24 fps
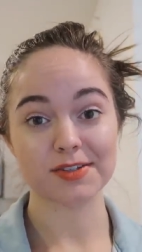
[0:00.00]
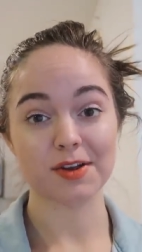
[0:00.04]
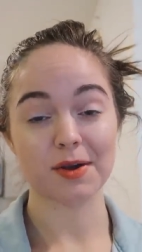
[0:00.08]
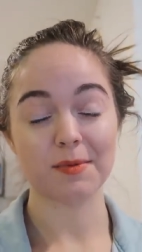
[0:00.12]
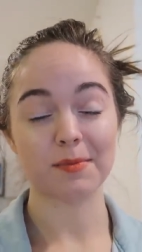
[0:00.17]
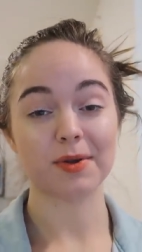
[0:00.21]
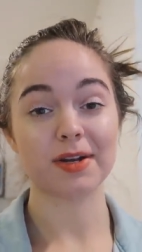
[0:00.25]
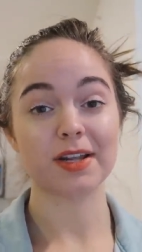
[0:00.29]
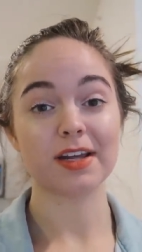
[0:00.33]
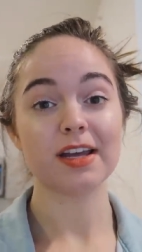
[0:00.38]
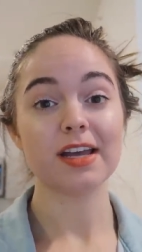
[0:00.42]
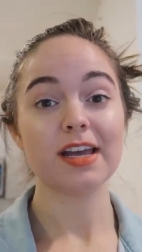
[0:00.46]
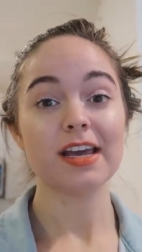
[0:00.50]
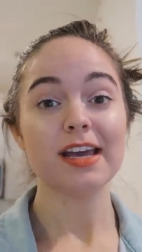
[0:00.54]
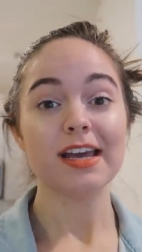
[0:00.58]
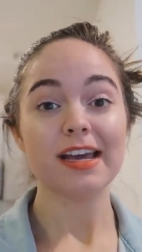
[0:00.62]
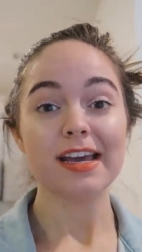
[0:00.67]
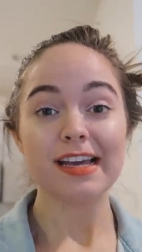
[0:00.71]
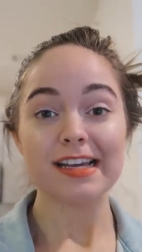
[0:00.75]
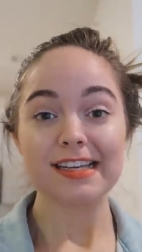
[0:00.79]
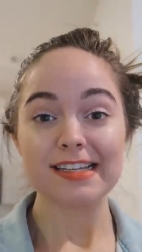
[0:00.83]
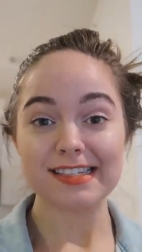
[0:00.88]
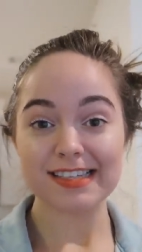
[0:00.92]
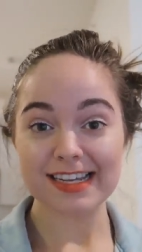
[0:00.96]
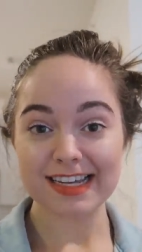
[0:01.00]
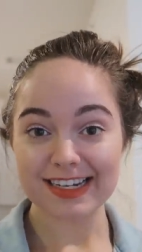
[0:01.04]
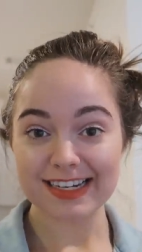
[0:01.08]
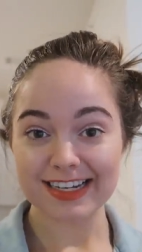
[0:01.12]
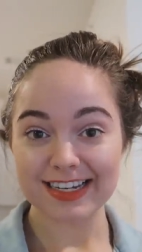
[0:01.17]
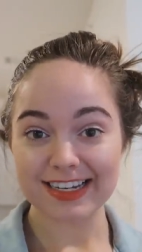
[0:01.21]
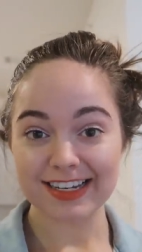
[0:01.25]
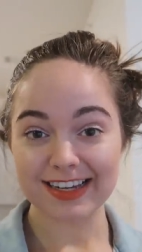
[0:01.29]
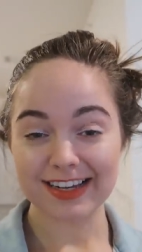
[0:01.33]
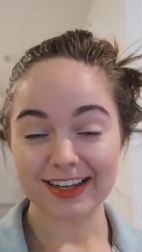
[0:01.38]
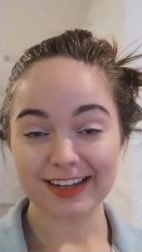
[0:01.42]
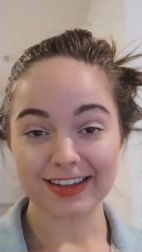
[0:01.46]
So I'm gonna
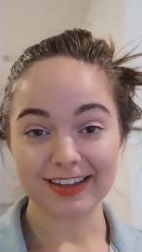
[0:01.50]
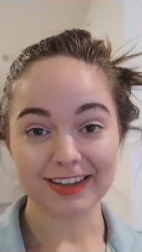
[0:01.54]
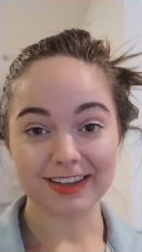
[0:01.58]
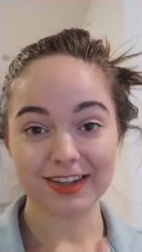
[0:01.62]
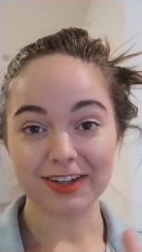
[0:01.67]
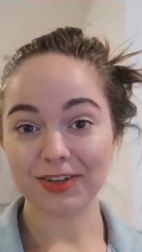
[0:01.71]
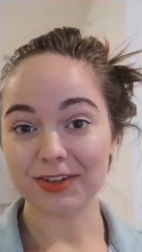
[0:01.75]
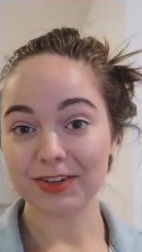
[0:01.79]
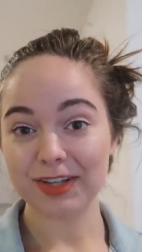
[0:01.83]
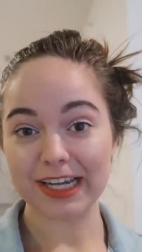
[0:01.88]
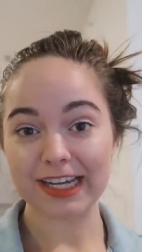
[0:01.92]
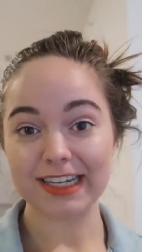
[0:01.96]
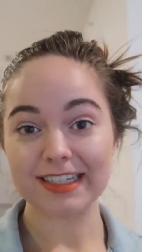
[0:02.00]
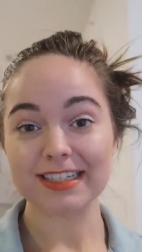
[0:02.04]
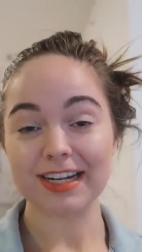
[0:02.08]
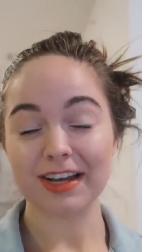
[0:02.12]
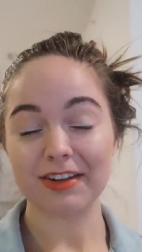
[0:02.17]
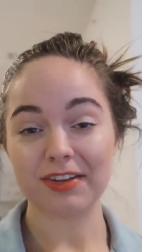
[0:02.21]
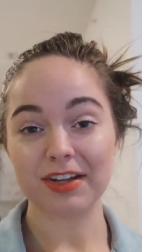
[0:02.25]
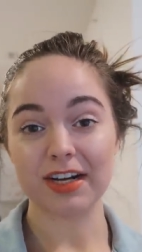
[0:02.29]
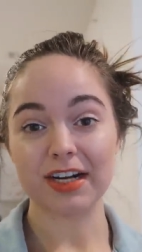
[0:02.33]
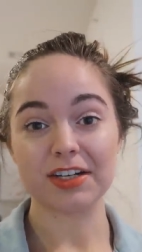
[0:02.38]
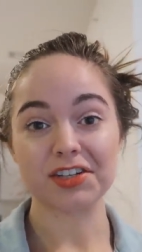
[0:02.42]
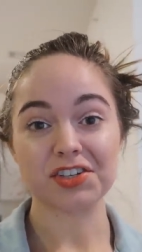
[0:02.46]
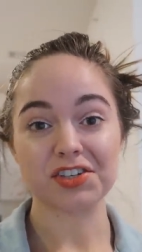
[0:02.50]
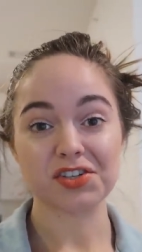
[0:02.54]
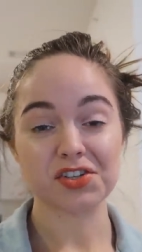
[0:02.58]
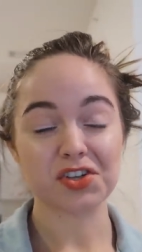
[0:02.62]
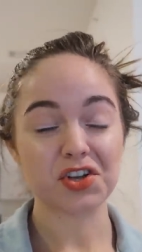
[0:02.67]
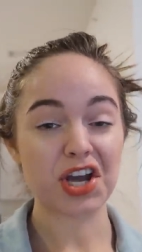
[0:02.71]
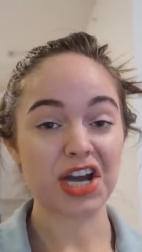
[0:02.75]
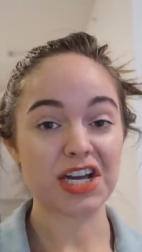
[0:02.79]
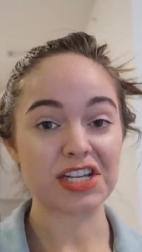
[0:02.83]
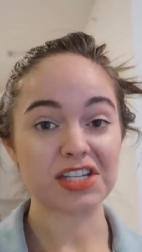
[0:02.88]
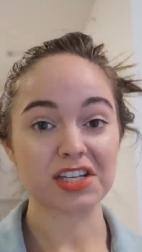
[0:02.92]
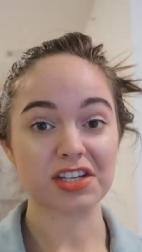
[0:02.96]
send a little link down there just so
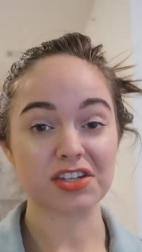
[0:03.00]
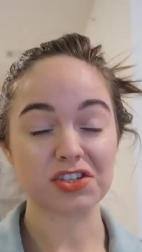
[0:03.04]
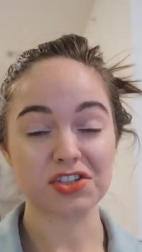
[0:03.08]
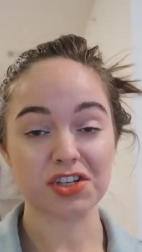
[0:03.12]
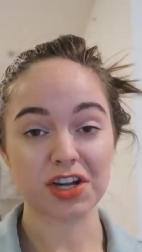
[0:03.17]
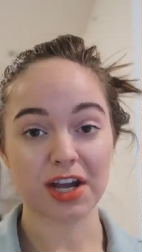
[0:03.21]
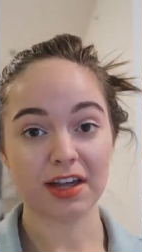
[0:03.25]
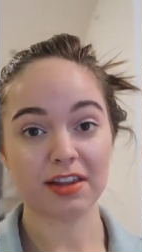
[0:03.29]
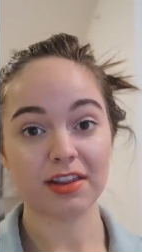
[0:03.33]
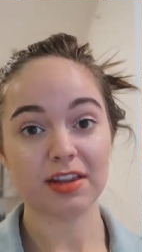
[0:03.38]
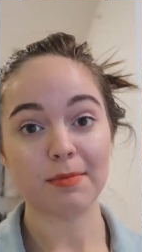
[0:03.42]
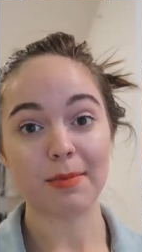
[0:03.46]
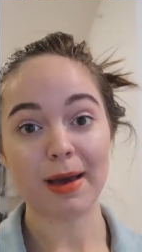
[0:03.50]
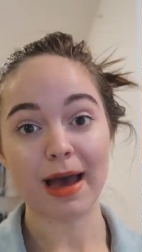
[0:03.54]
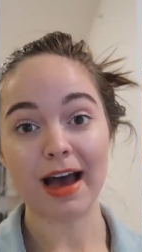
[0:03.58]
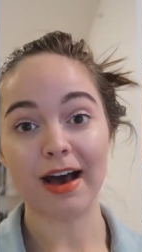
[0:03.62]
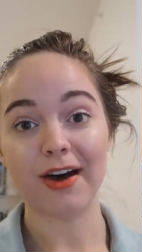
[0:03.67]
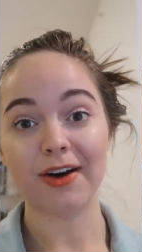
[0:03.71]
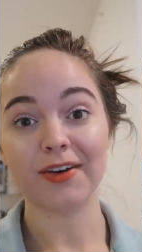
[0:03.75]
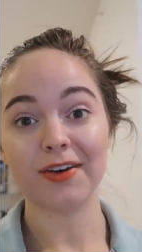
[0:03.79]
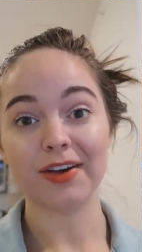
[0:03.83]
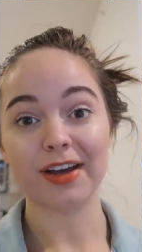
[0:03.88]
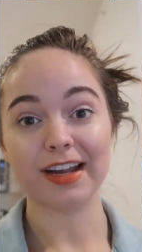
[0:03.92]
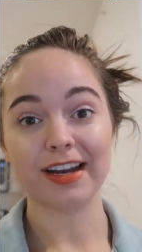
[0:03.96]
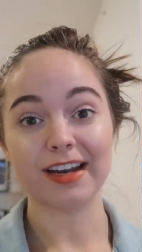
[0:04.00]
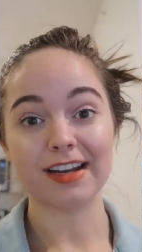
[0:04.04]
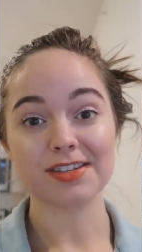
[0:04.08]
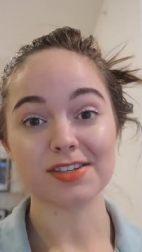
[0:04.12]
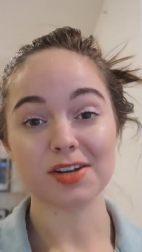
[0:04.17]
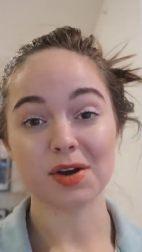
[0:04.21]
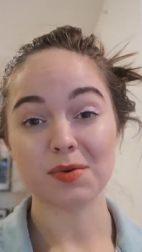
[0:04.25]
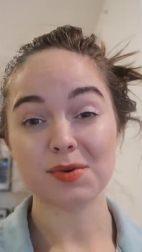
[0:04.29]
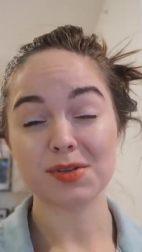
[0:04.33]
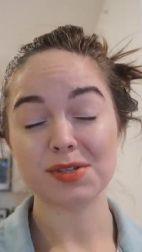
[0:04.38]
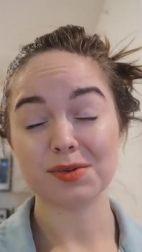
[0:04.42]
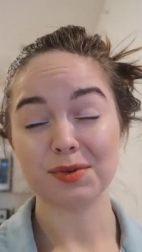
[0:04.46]
you guys can check them out, and it's
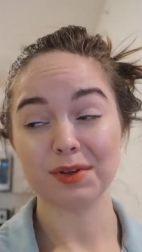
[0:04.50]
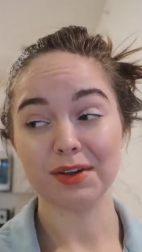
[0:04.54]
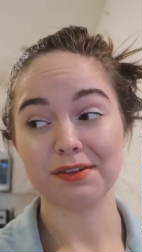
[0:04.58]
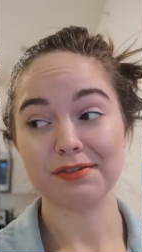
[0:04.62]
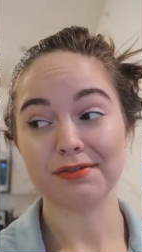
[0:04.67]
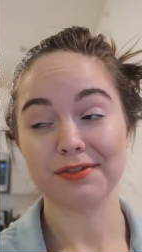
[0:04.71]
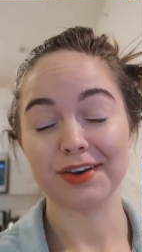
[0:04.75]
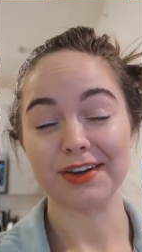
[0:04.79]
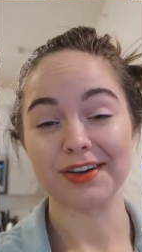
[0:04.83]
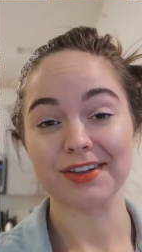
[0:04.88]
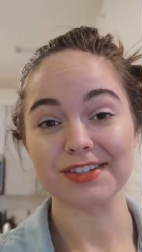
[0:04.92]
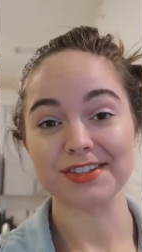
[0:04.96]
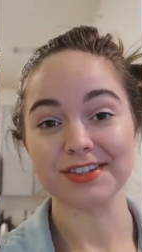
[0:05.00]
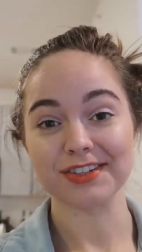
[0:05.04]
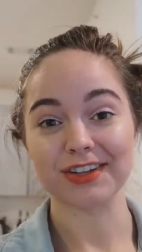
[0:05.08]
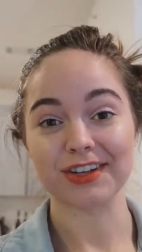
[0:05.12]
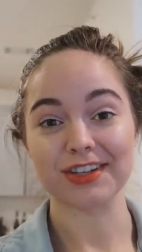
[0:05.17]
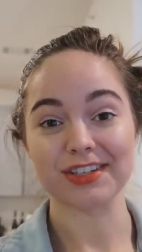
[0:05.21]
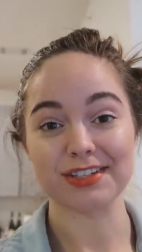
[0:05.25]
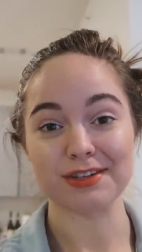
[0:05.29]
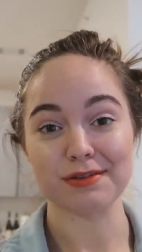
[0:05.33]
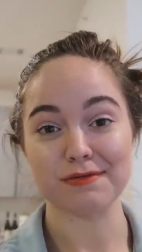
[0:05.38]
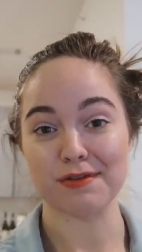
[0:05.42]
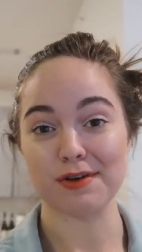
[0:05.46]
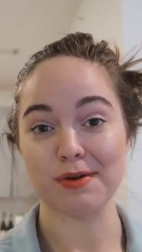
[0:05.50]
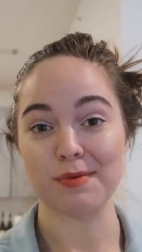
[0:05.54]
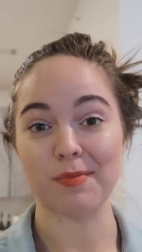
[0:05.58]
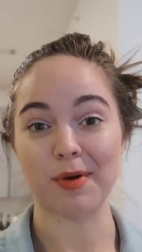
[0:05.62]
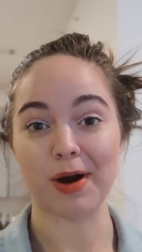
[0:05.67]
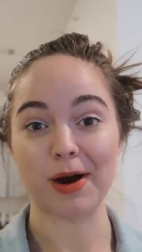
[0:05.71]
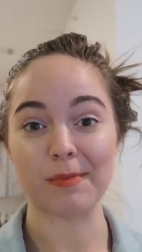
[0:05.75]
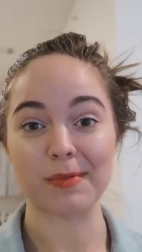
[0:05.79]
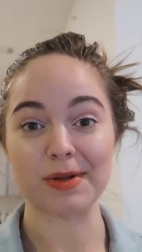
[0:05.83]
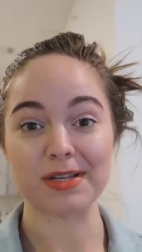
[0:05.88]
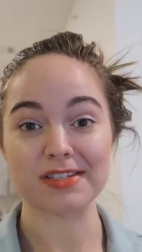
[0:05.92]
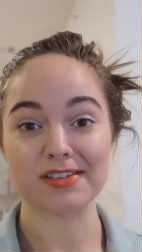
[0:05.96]
always really fun to look at different
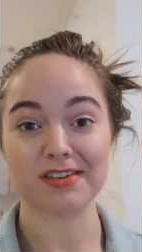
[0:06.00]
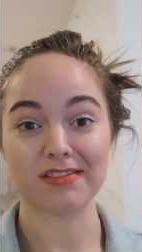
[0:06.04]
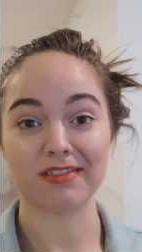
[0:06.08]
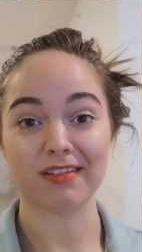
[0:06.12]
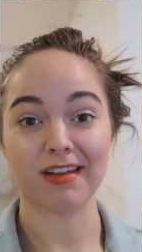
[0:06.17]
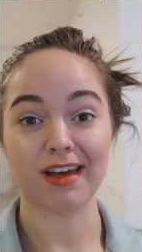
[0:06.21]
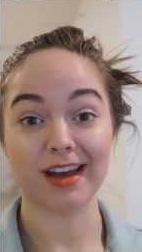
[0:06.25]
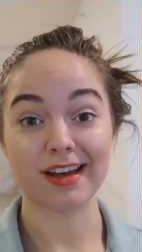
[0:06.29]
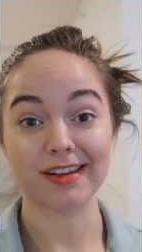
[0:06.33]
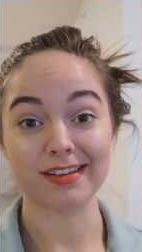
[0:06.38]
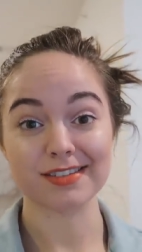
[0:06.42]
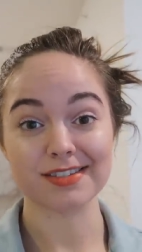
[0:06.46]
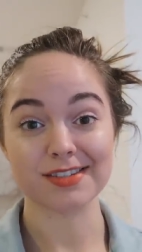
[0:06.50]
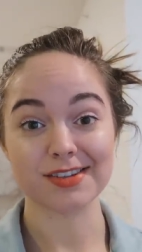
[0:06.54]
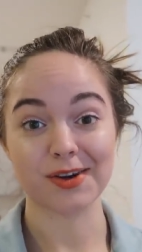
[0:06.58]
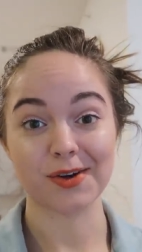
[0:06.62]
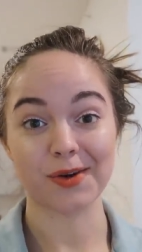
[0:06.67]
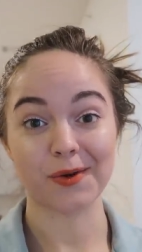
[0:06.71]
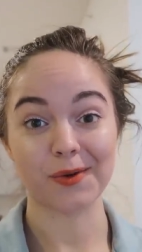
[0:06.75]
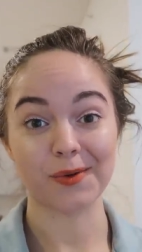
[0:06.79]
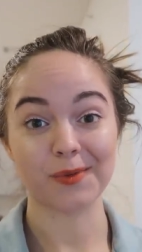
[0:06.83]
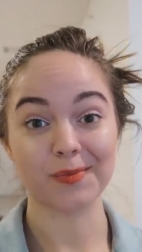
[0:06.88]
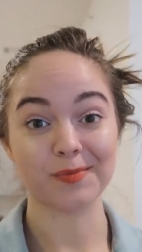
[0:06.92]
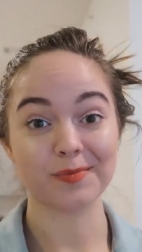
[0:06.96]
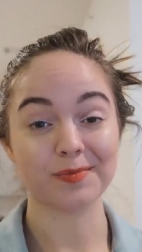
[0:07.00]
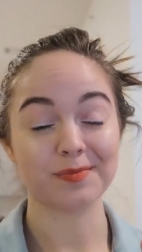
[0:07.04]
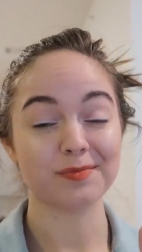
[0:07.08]
apartments online, so